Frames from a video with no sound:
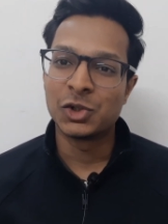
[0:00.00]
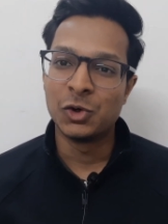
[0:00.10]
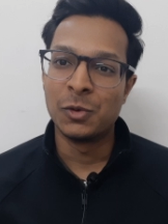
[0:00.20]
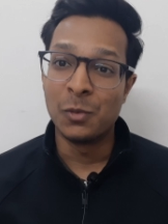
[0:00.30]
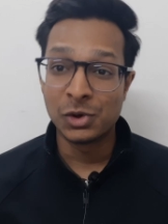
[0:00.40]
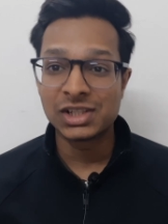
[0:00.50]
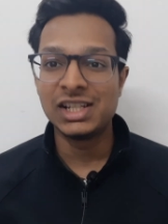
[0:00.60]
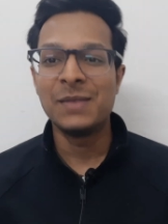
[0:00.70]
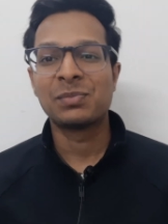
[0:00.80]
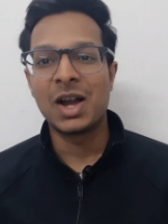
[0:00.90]
So
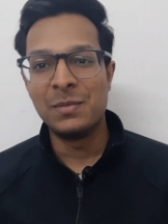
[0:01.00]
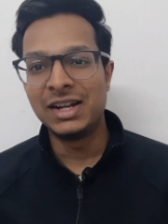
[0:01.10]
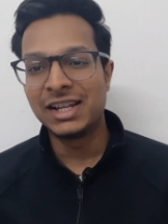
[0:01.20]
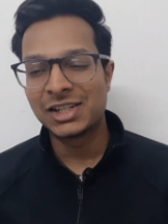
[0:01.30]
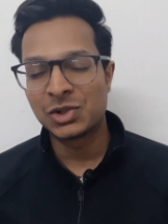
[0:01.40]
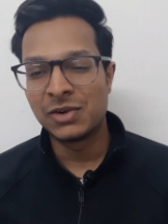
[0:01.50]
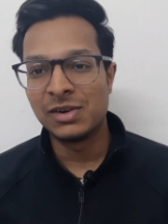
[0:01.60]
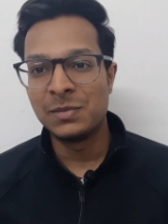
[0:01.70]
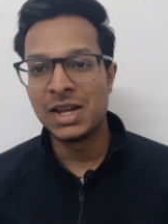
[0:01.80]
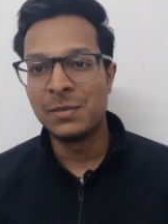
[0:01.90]
mostly a BTech student
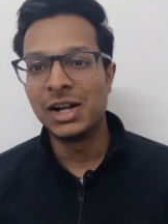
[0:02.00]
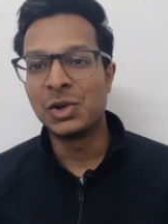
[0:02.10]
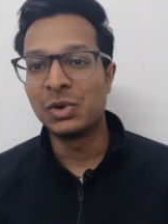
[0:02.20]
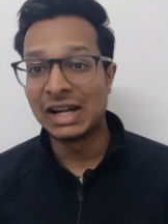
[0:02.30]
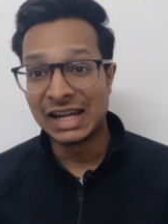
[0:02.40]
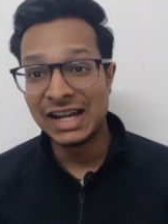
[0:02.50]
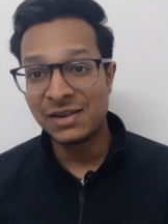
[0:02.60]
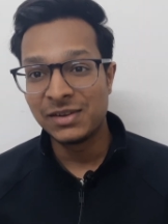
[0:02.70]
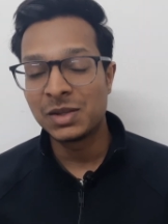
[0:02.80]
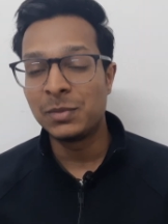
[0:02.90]
will be able to
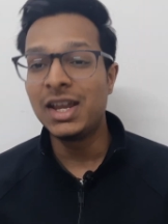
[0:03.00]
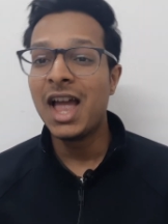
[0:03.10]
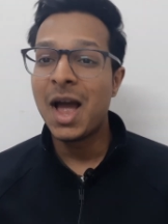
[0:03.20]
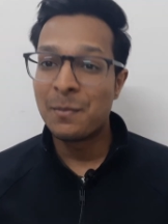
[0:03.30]
relate with me,